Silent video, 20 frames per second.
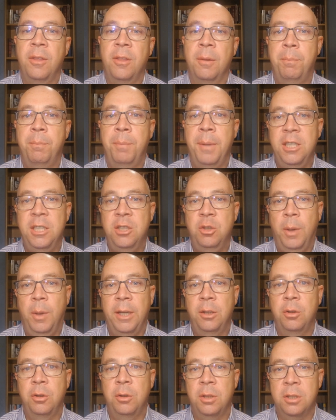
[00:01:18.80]
The best
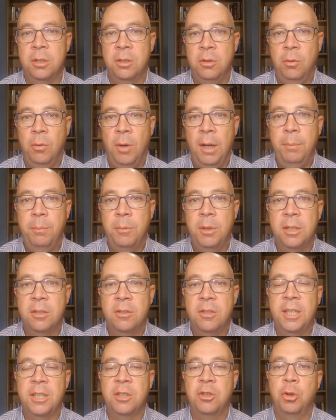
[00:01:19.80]
way to describe
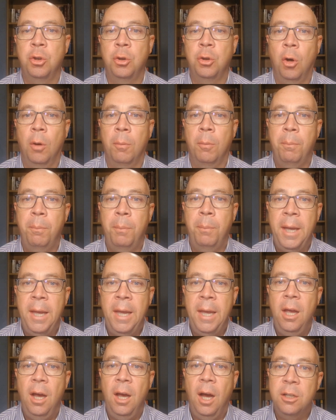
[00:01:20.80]
this is to
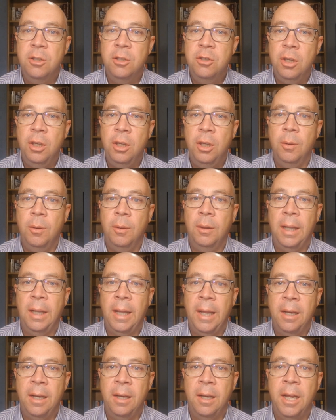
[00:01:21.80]
compare unsecured
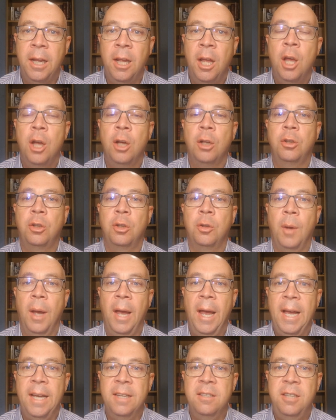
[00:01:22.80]
lending to
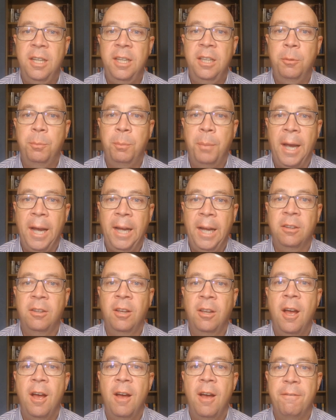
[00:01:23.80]

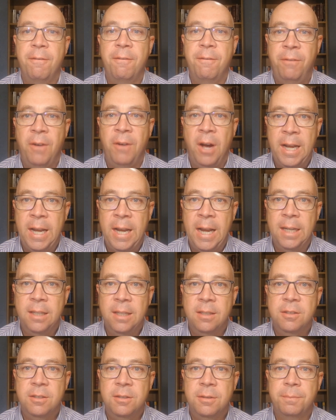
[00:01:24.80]
asset-backed
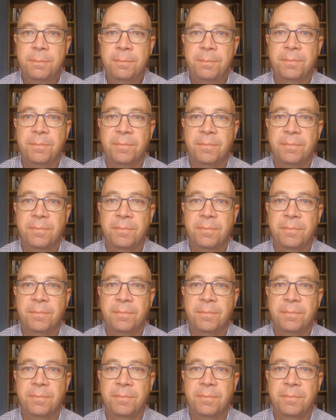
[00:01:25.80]
finance.